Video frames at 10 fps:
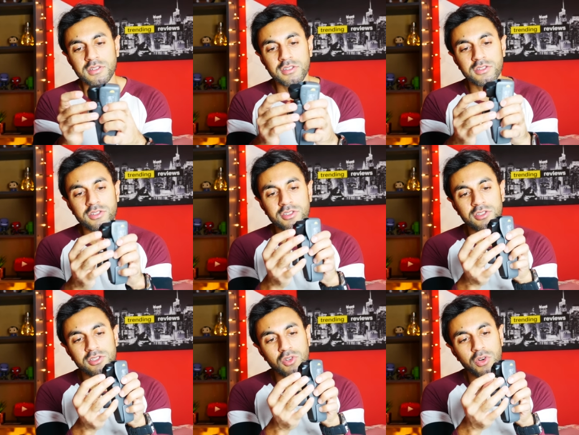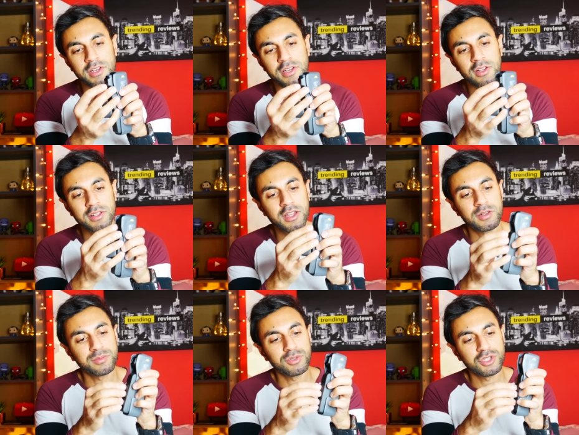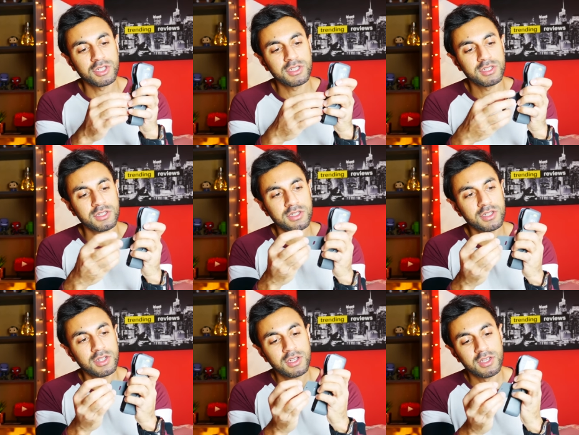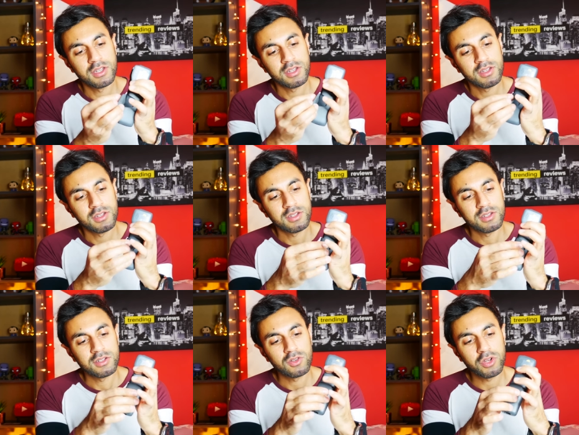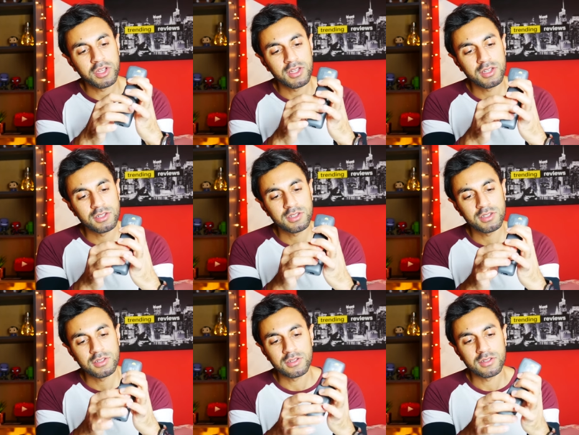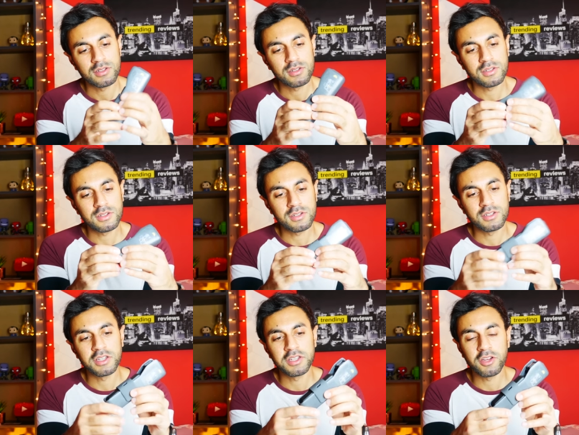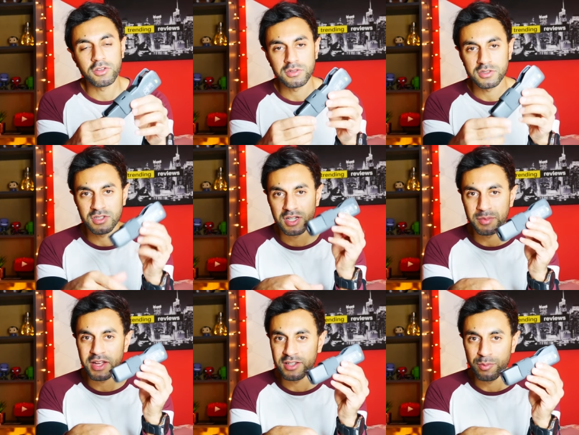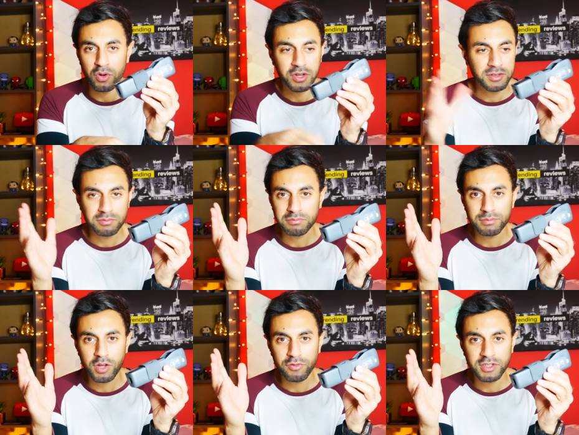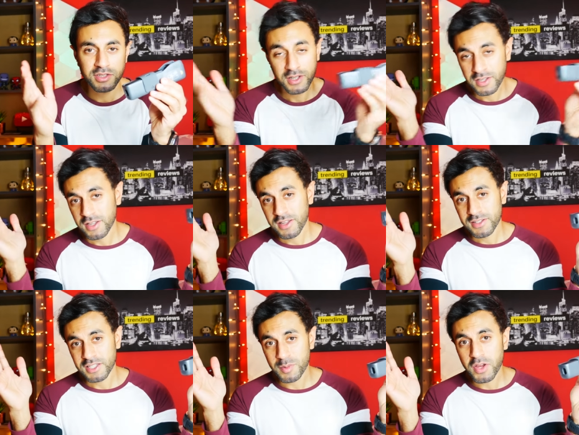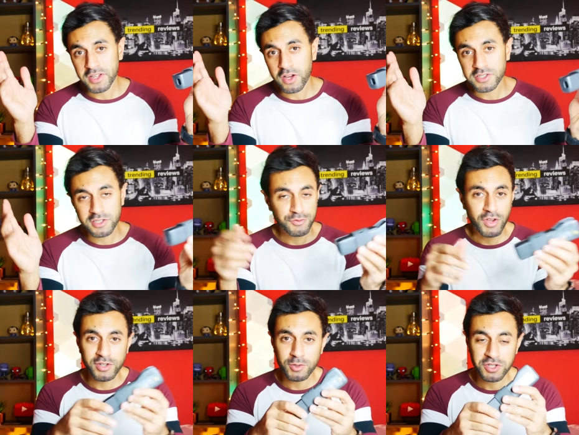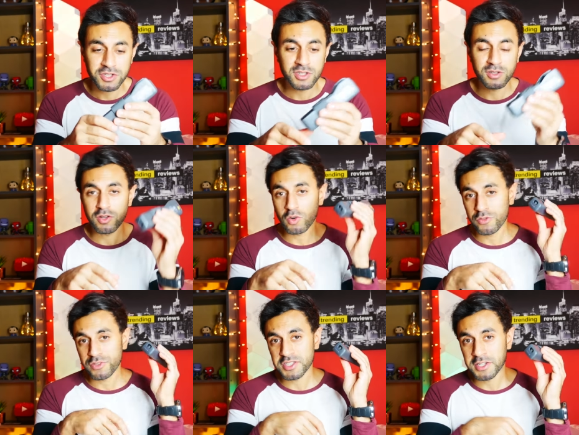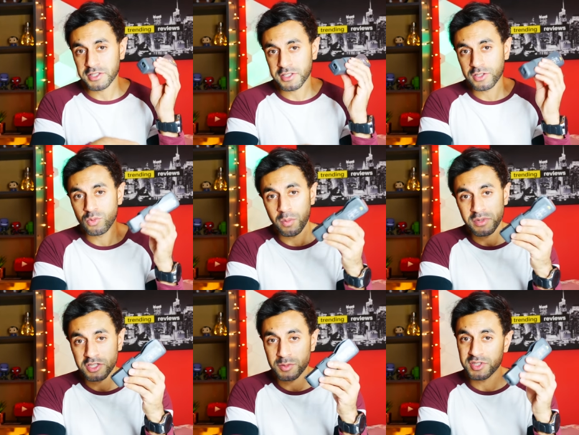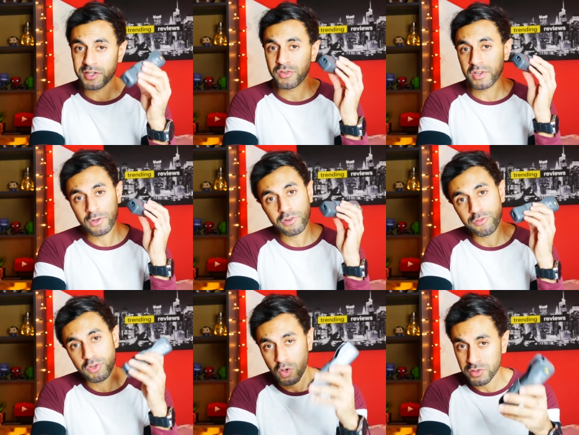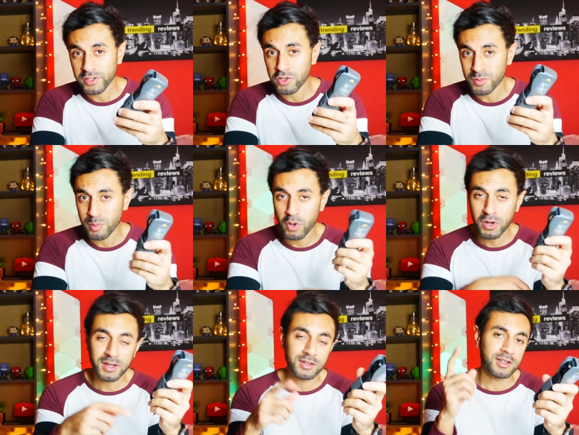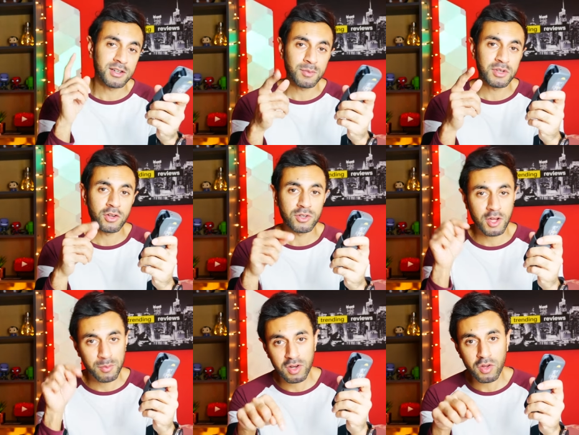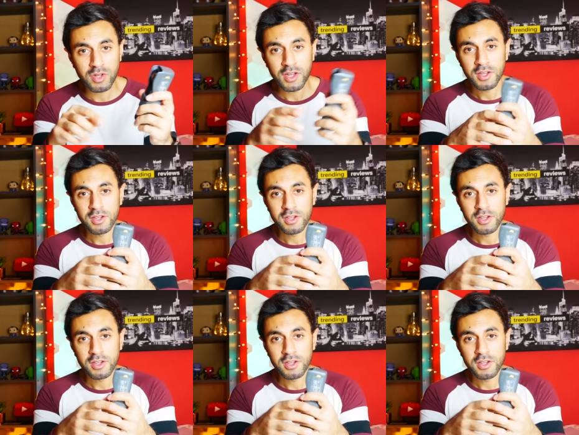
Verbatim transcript: You just slot it in like that, push it in, lock it in, and there you go slip that in your pocket perfect that's about it guys if you have any questions or if there's anything you want me to specifically review on the Osmo Pocket then let me know down below